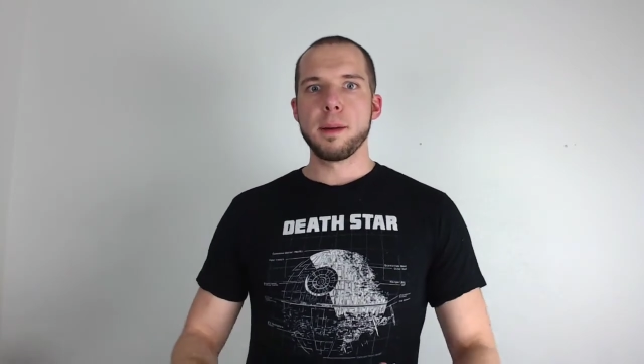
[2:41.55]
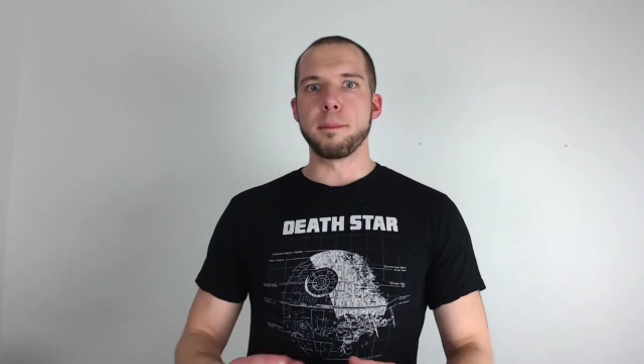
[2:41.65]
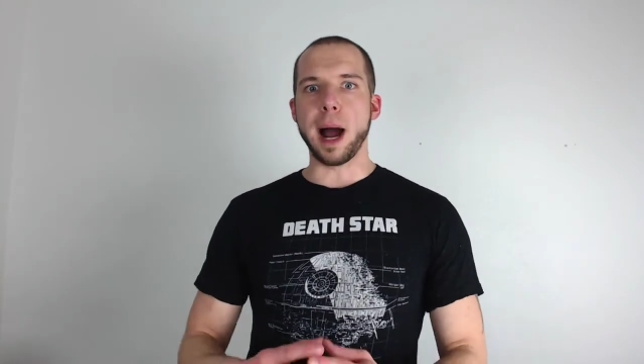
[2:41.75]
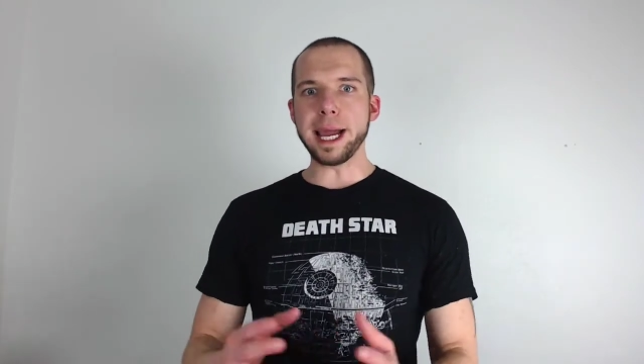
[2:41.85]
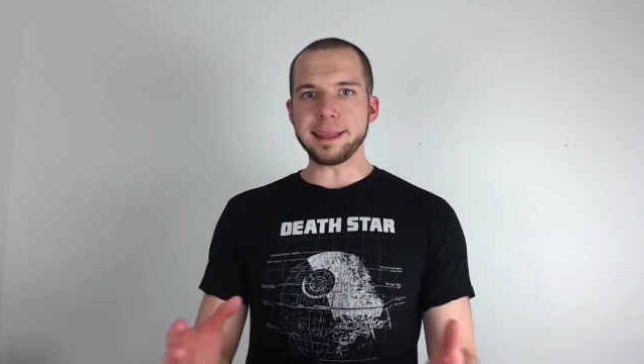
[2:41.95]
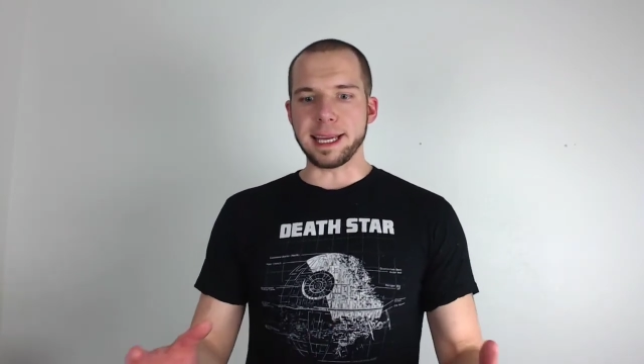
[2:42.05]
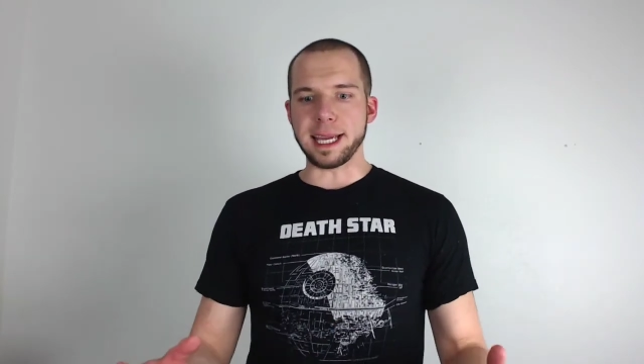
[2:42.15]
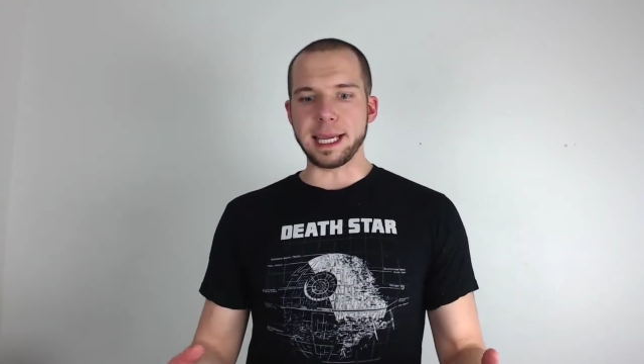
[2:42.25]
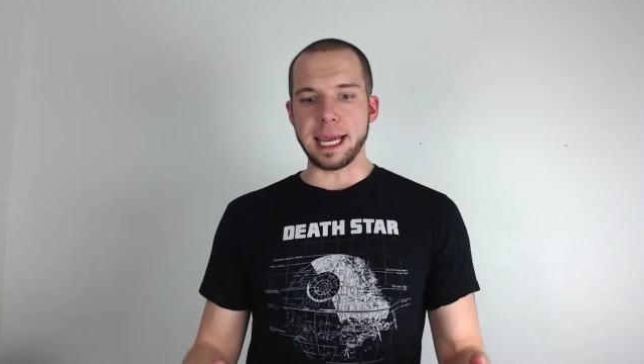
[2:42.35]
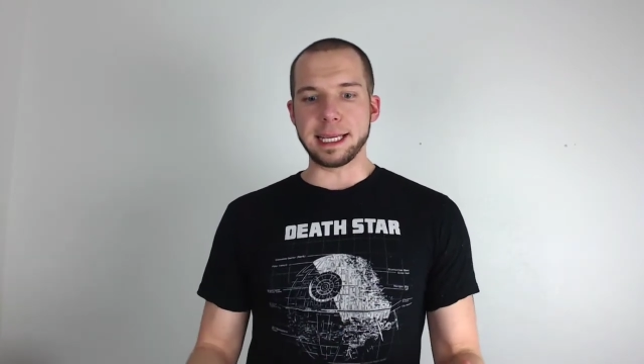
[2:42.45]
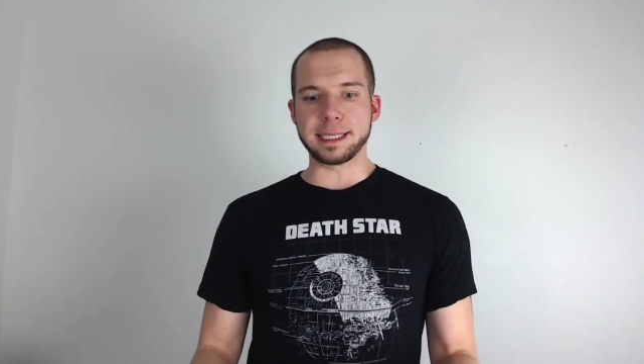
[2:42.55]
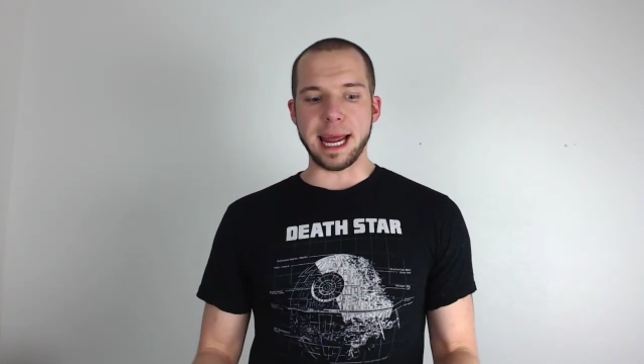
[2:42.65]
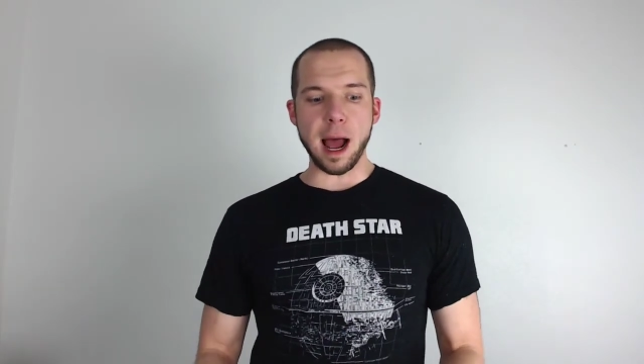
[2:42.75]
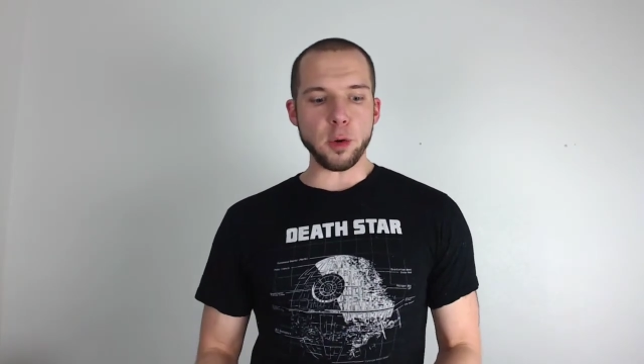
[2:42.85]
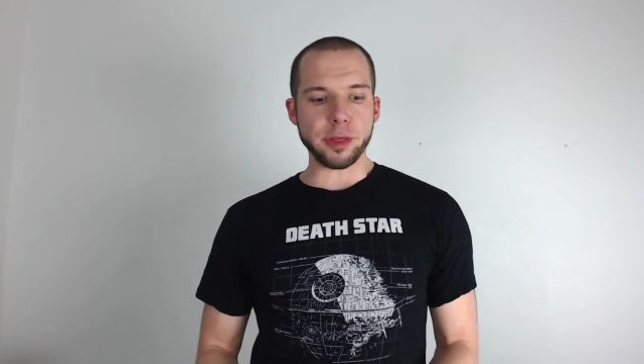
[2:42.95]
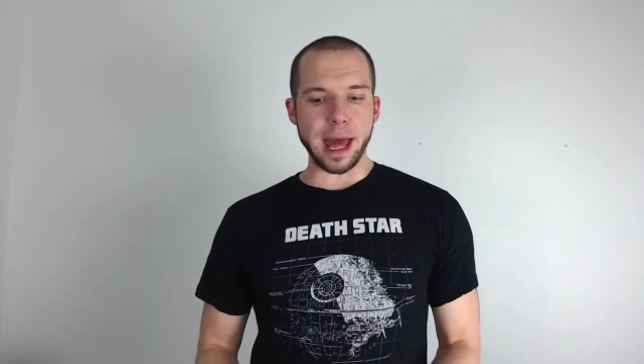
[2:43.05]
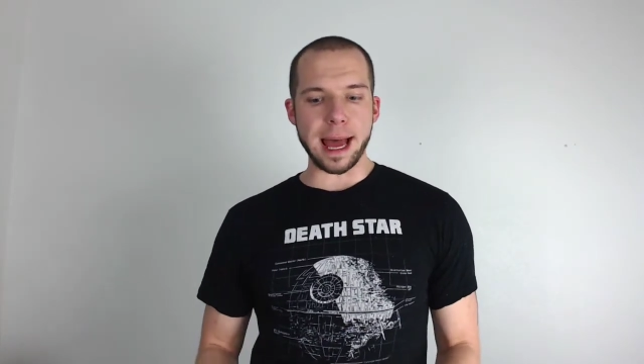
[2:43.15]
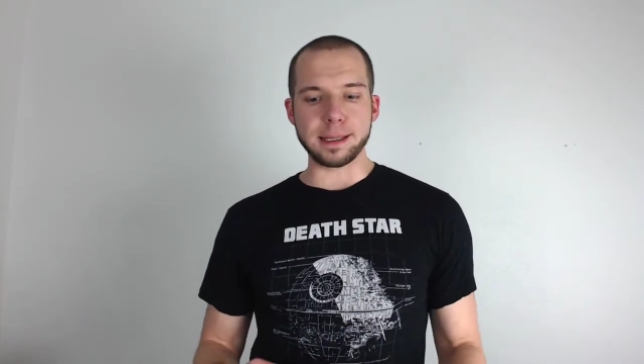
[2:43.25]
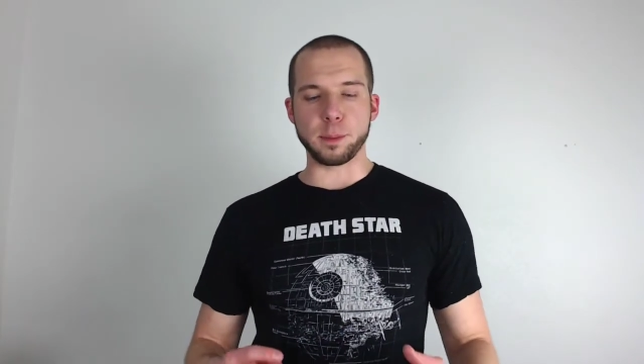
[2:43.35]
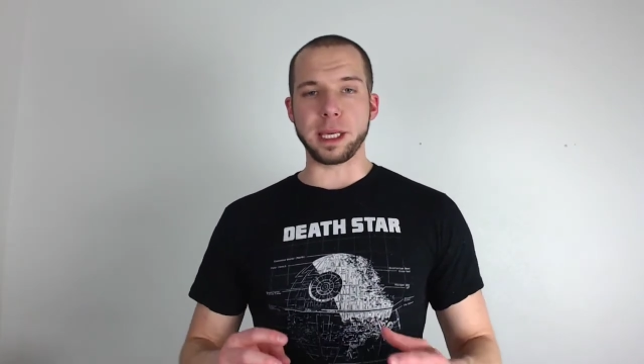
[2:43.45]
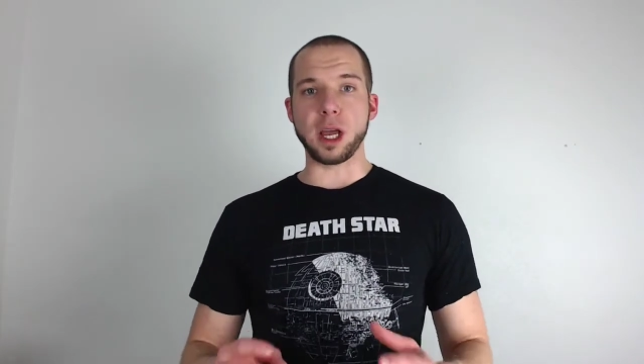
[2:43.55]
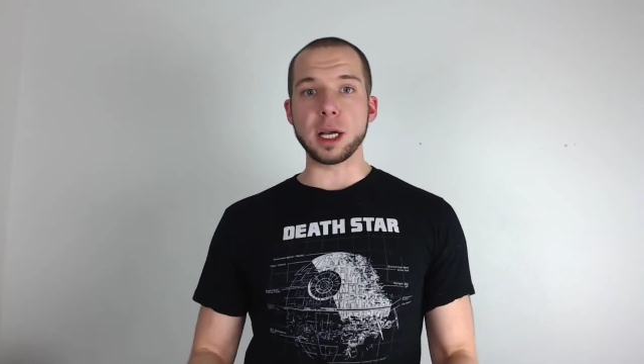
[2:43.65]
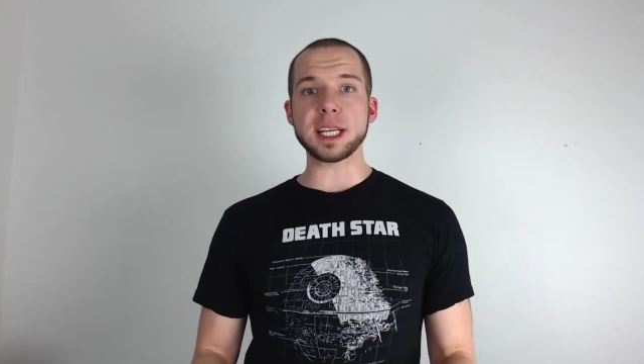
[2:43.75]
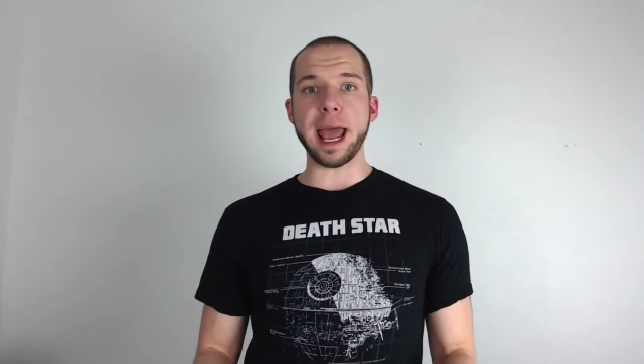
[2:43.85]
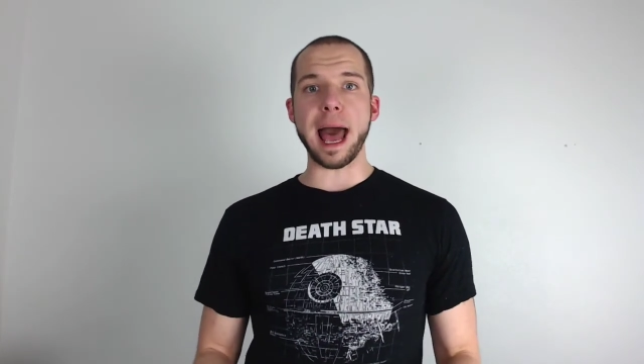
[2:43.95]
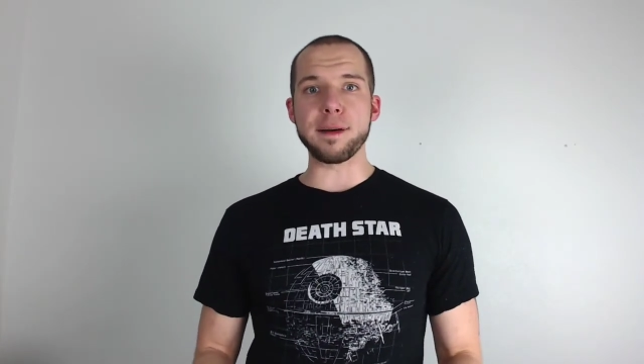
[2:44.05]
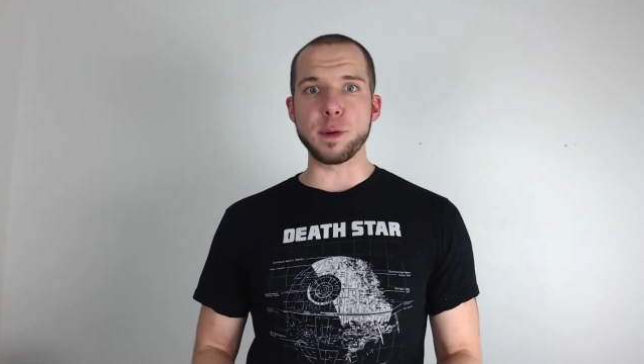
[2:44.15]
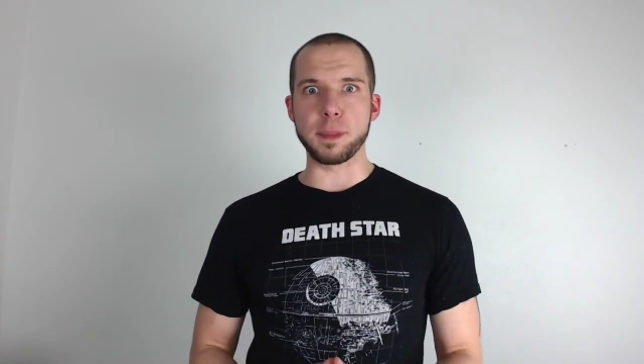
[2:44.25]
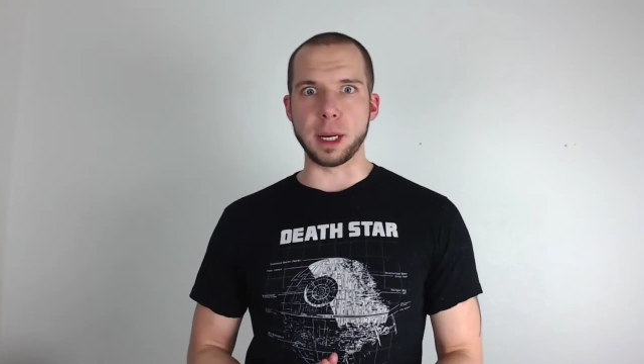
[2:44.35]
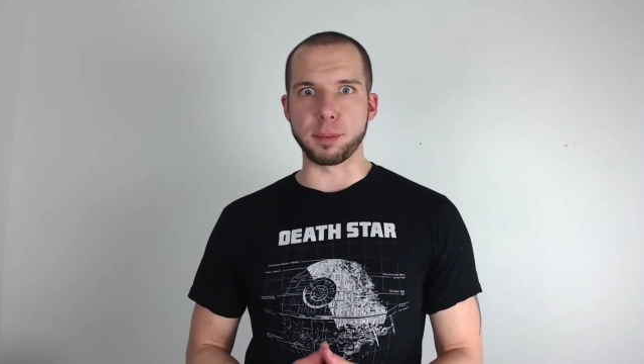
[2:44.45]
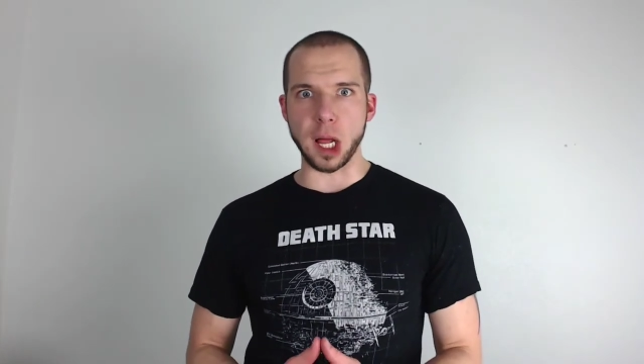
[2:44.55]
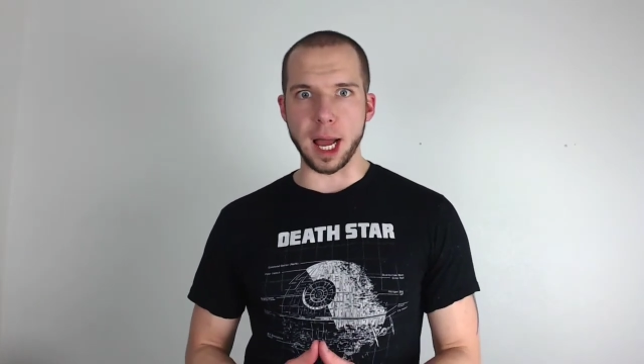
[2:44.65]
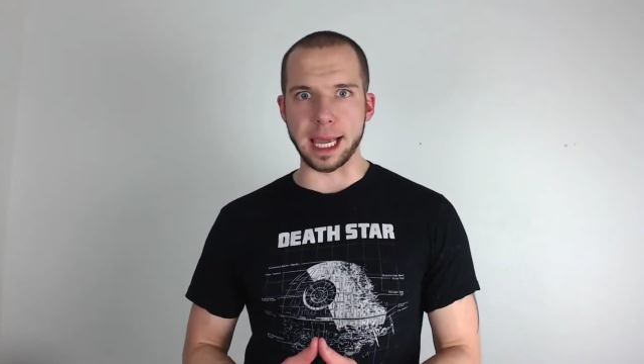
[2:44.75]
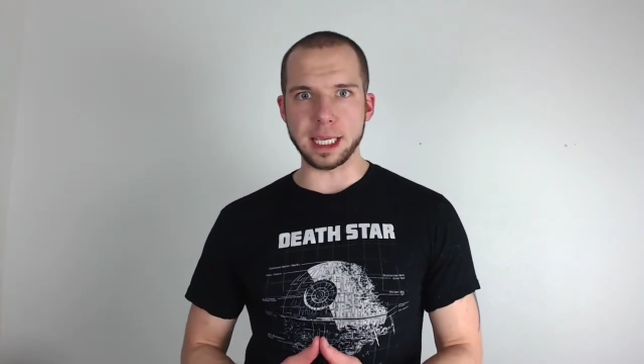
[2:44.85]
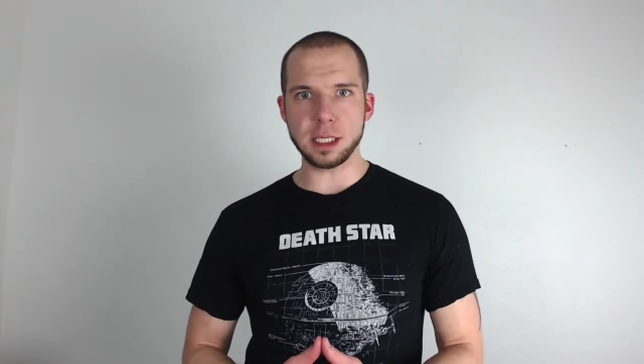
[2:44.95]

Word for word: My thinking is now that because I haven't been applying,